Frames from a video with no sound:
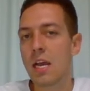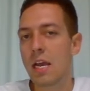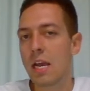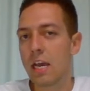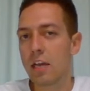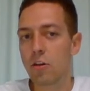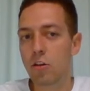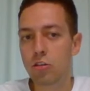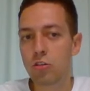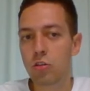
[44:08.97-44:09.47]

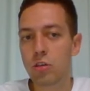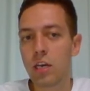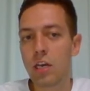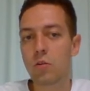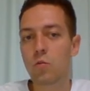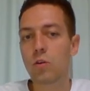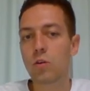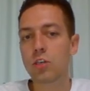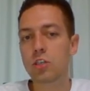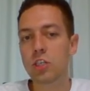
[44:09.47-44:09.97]
And altogether,
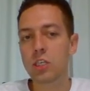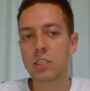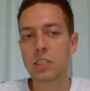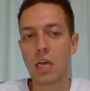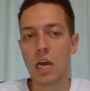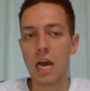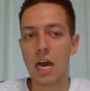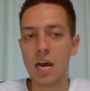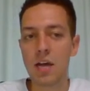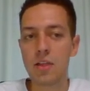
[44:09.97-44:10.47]
we're just
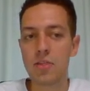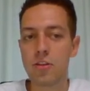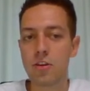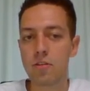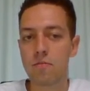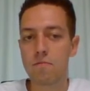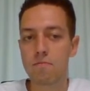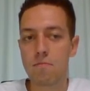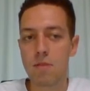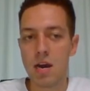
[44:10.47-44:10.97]

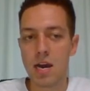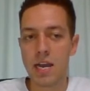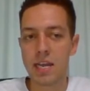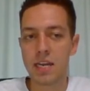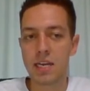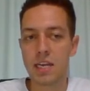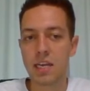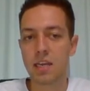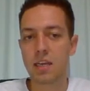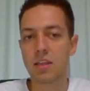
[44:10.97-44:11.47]

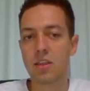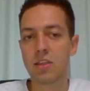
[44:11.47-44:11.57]
undermining